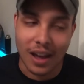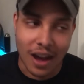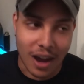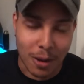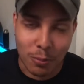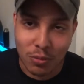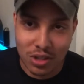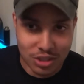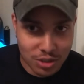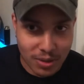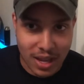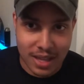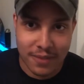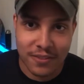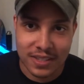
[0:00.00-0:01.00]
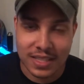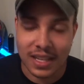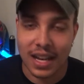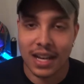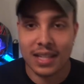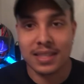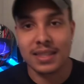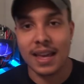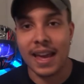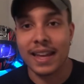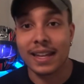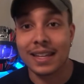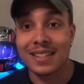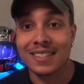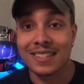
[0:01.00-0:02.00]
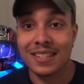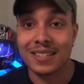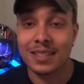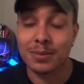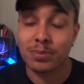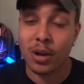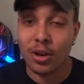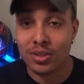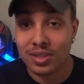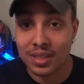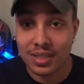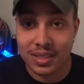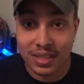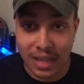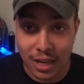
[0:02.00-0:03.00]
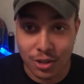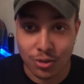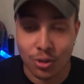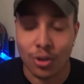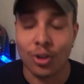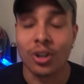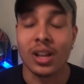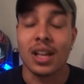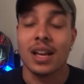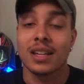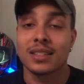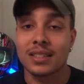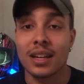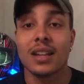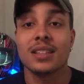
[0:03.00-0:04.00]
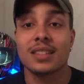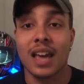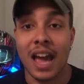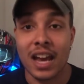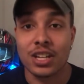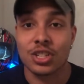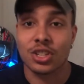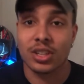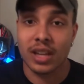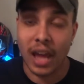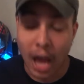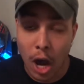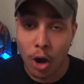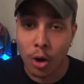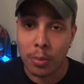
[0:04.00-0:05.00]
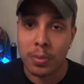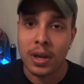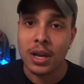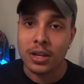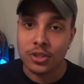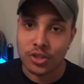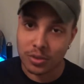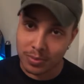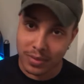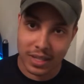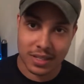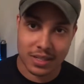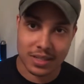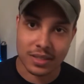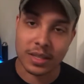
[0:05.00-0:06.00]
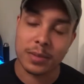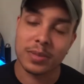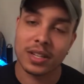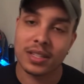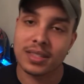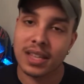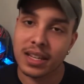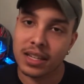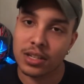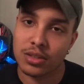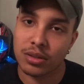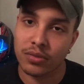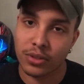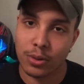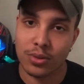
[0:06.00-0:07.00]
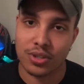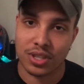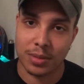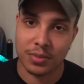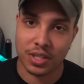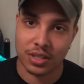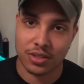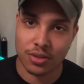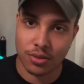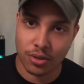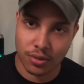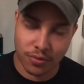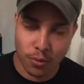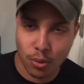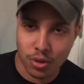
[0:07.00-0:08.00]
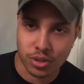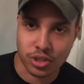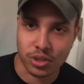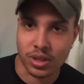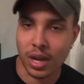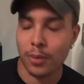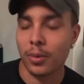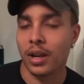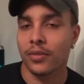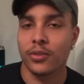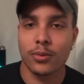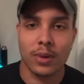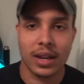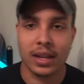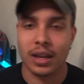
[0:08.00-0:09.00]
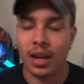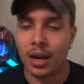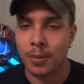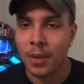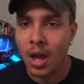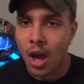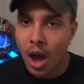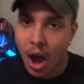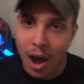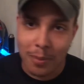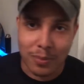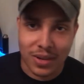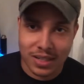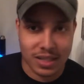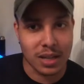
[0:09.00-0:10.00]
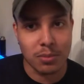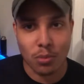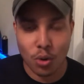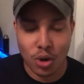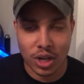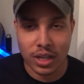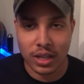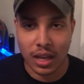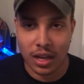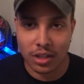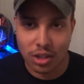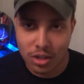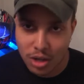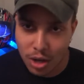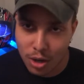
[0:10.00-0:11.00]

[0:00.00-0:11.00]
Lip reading: want to emphasize that a consistent posting schedule does actually help tremendously, because that gives your viewers something to look forward to. That way, if you wake up on Monday morning and